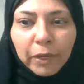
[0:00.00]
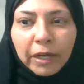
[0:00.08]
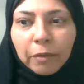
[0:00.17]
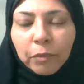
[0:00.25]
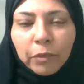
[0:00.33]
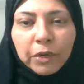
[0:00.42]

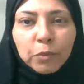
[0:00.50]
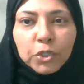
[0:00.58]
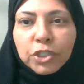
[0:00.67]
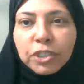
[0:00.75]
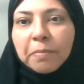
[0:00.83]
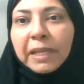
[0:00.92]

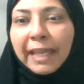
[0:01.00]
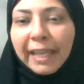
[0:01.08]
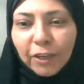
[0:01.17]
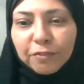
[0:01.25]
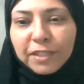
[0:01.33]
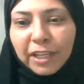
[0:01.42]
which is the
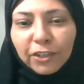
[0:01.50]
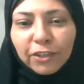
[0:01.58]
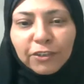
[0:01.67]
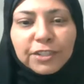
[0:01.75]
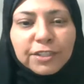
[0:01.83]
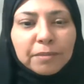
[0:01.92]
beginning of
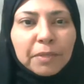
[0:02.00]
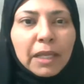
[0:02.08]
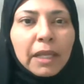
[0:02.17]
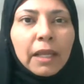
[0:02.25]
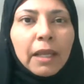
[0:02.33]
secularism.